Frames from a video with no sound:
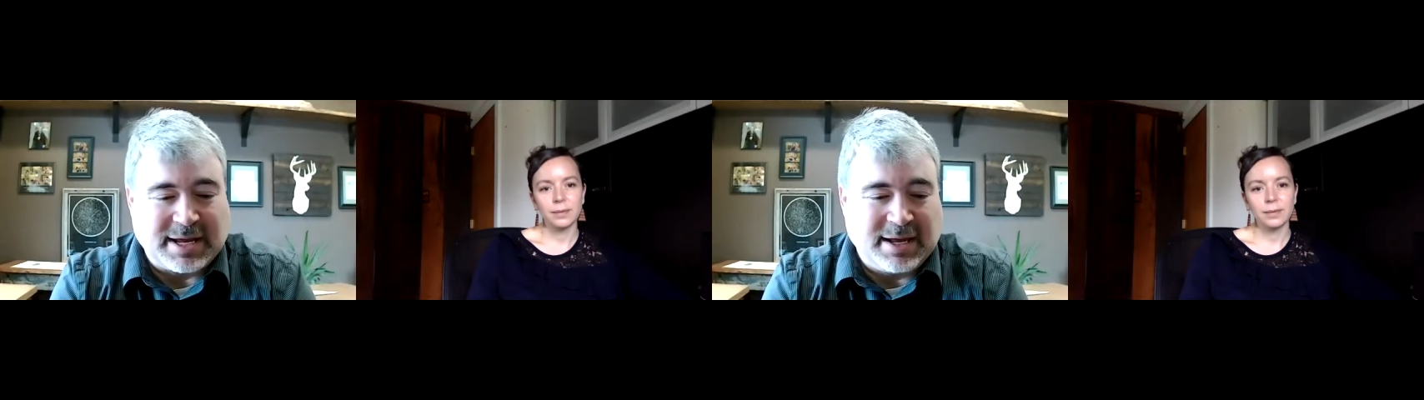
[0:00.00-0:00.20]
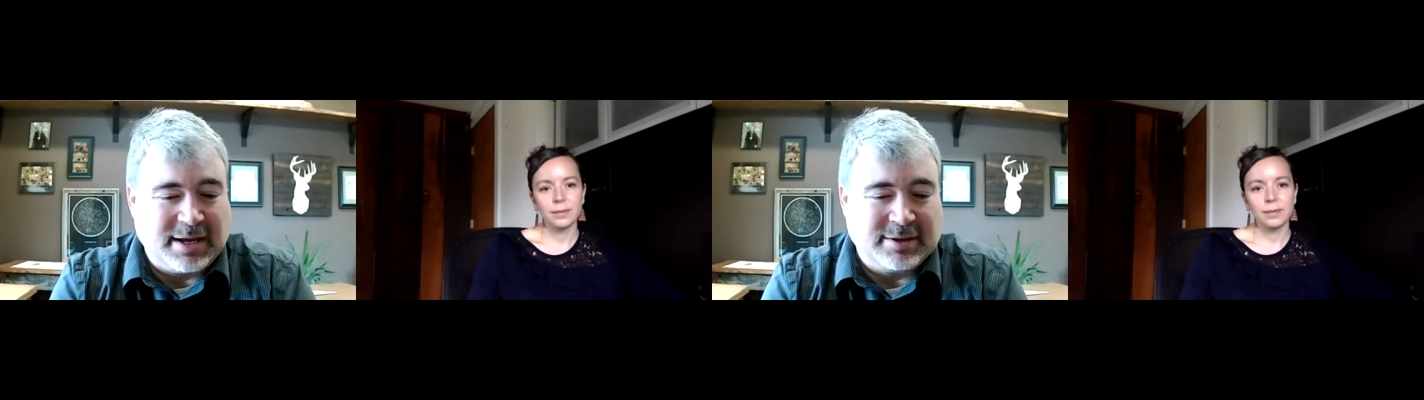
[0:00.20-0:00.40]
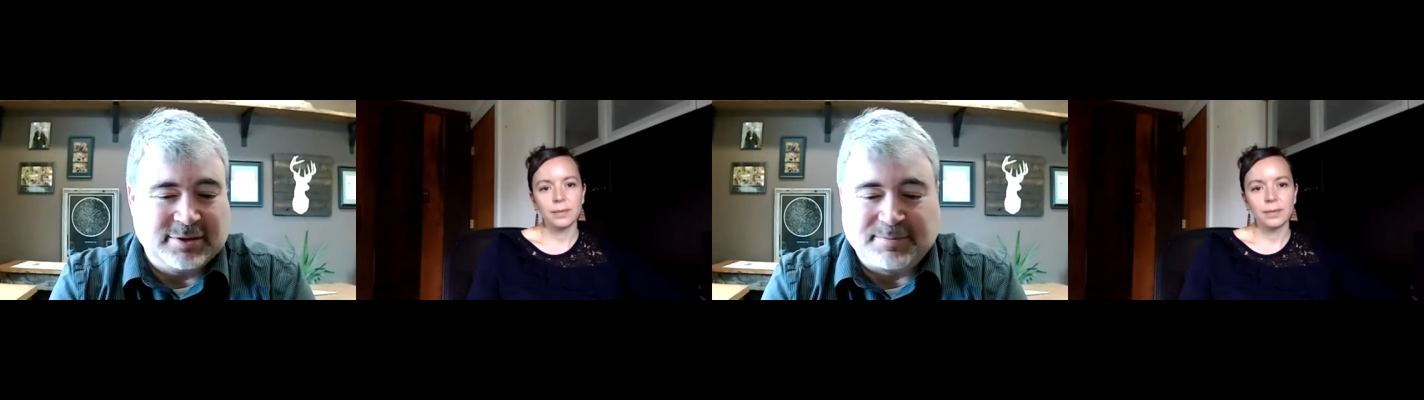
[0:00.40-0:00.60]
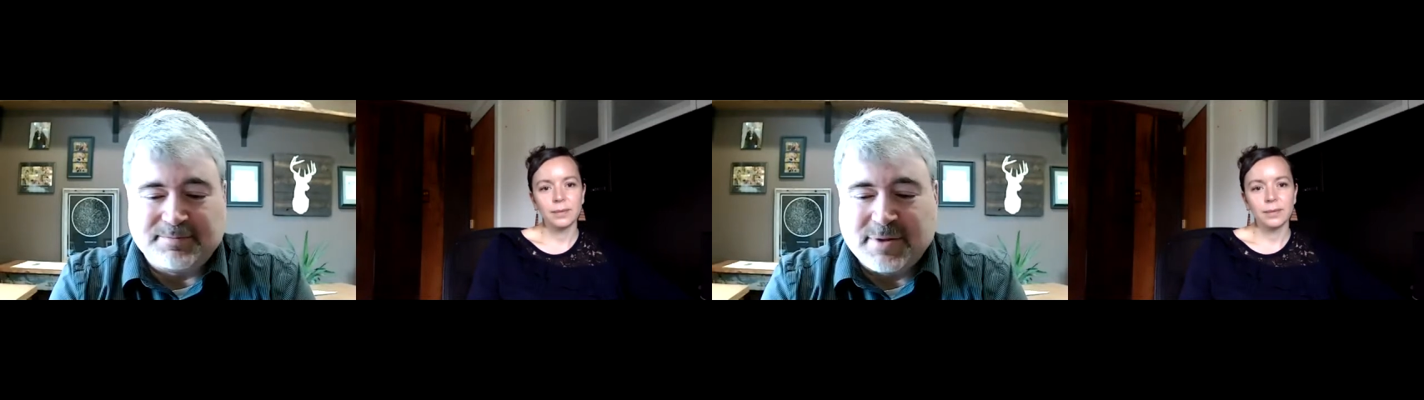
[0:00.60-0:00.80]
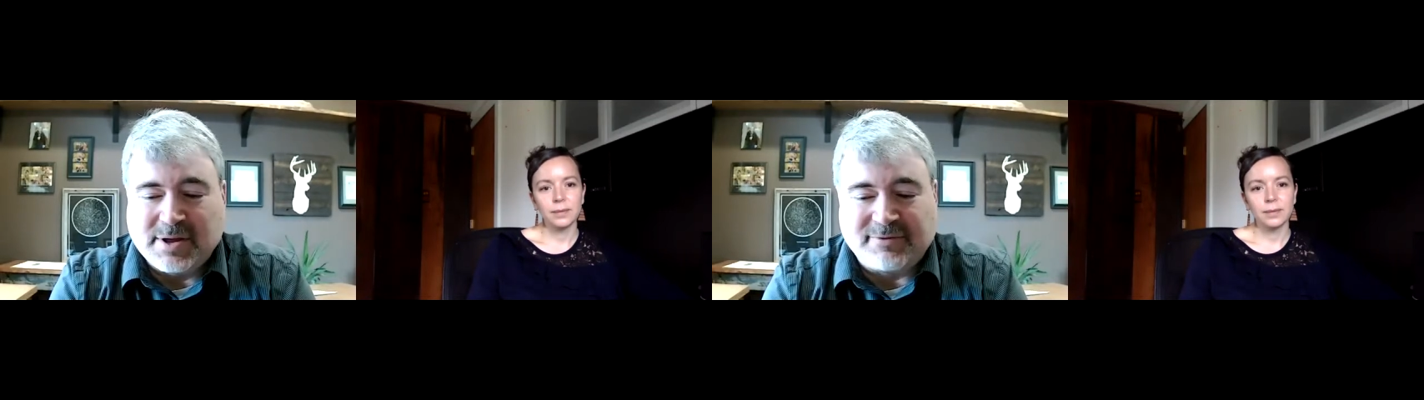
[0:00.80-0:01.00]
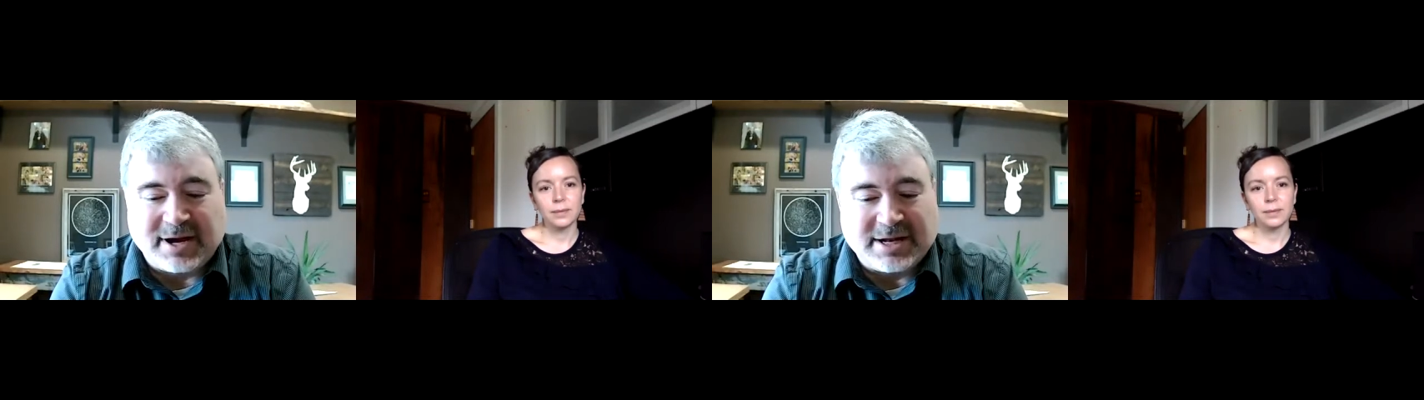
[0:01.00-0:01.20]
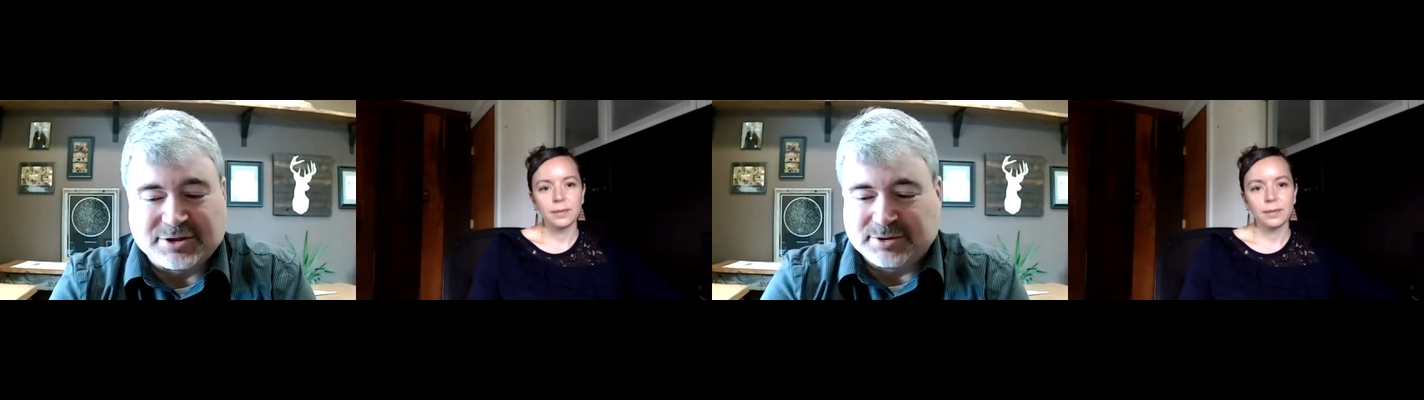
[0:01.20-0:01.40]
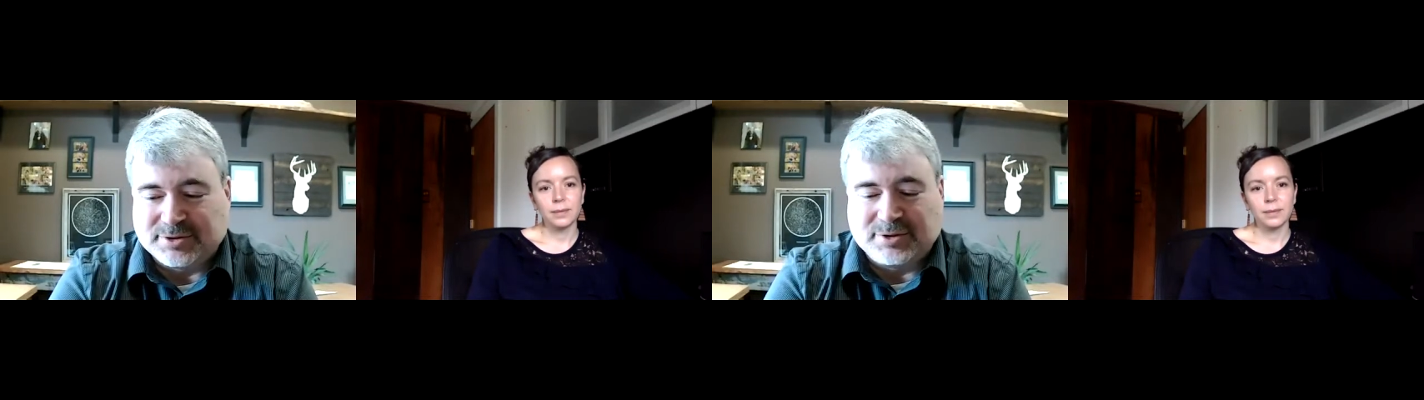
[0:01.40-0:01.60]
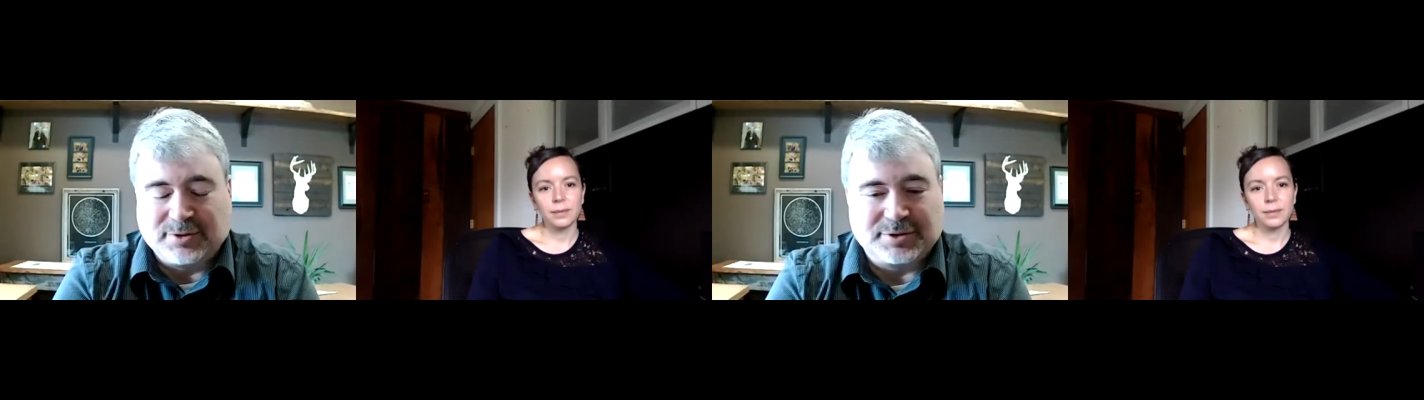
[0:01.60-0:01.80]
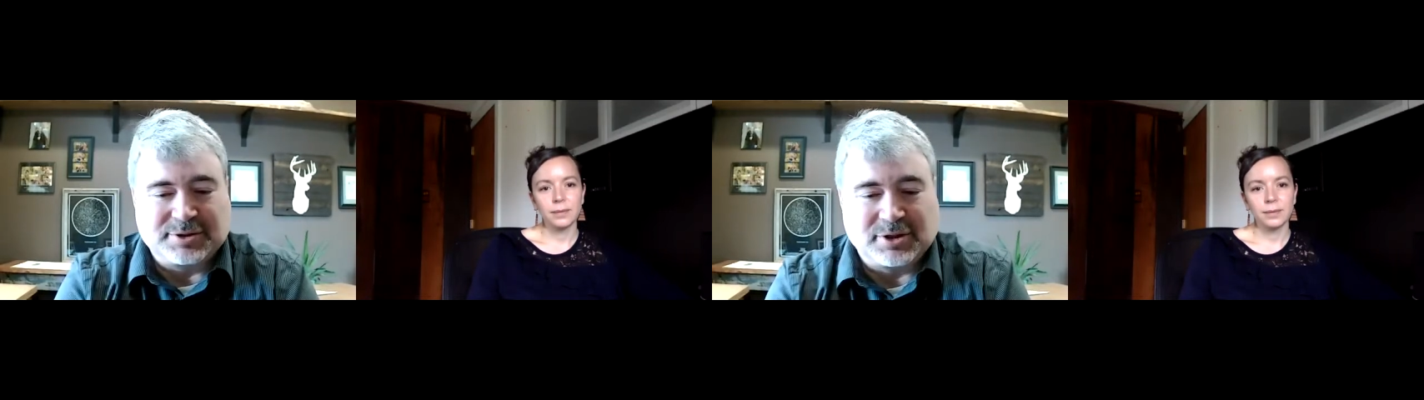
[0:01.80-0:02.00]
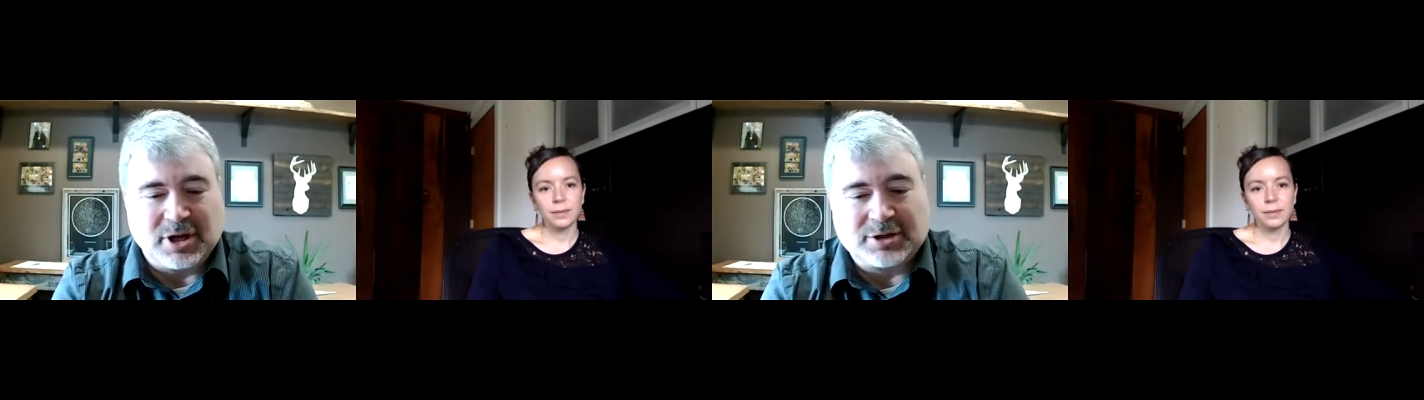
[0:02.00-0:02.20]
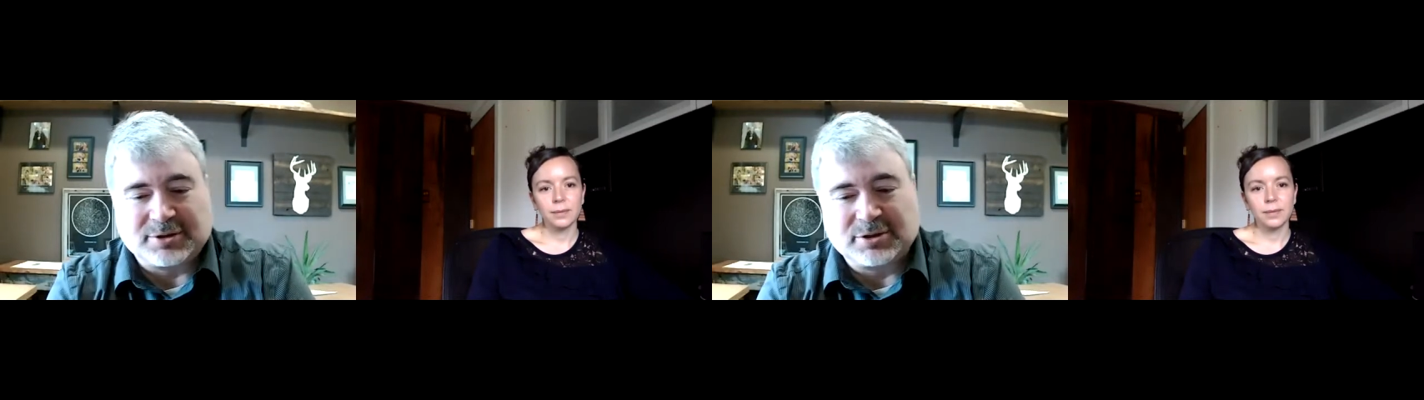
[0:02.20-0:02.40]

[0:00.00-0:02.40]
Speaker 1: and financial institutions lost